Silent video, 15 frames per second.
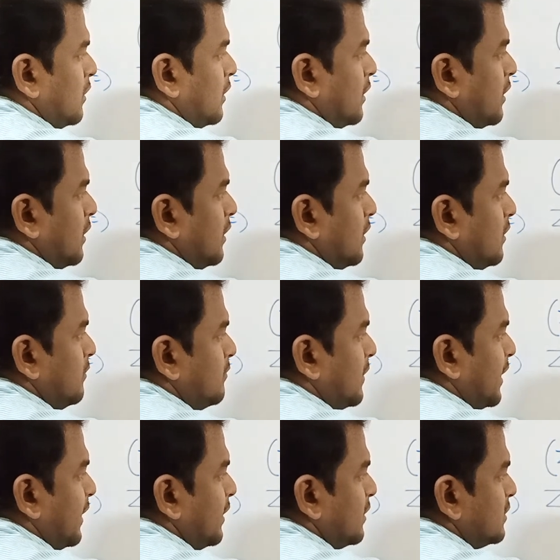a
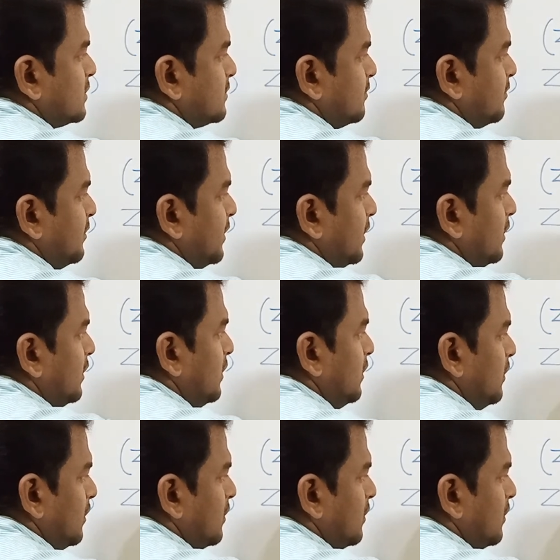minus b